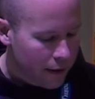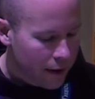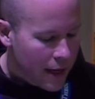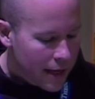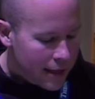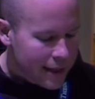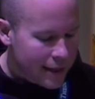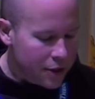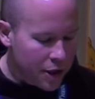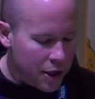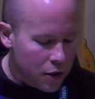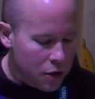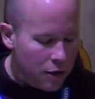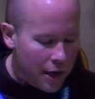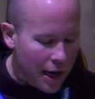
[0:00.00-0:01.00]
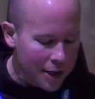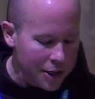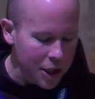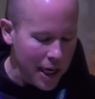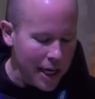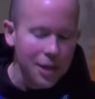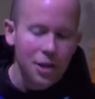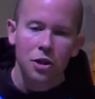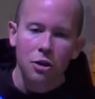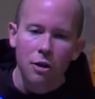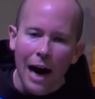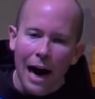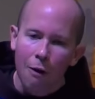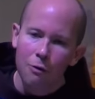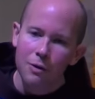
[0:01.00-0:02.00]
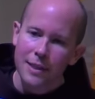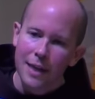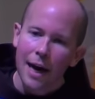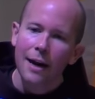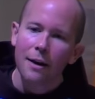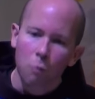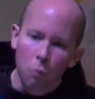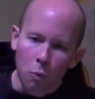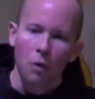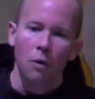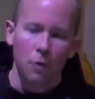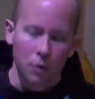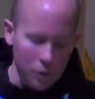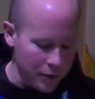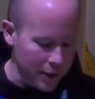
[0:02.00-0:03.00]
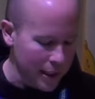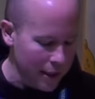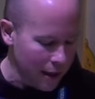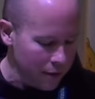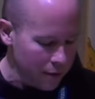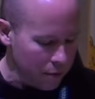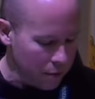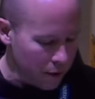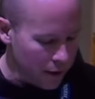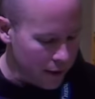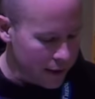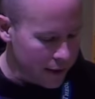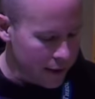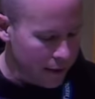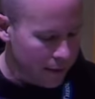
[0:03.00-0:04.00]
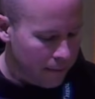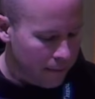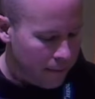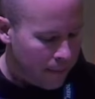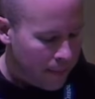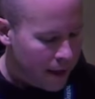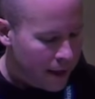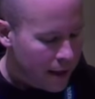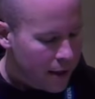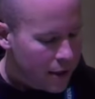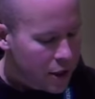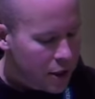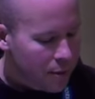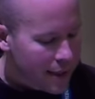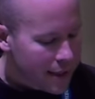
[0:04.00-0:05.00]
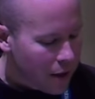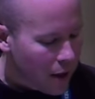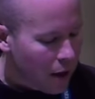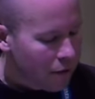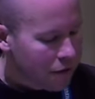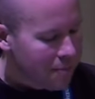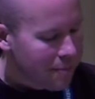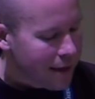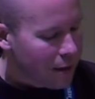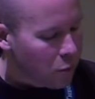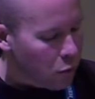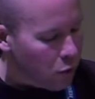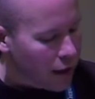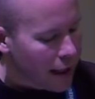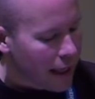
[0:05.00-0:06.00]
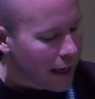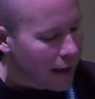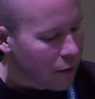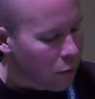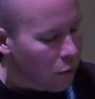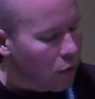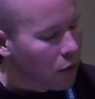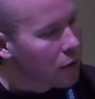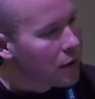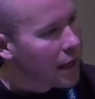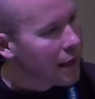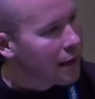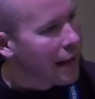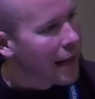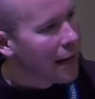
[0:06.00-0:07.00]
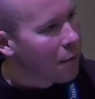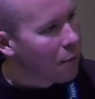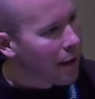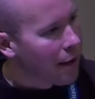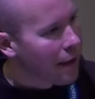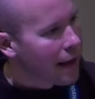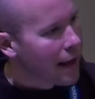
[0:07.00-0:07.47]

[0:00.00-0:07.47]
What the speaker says: Since she could not change her outside world, in other words, she resolved to begin working on the world that lay within.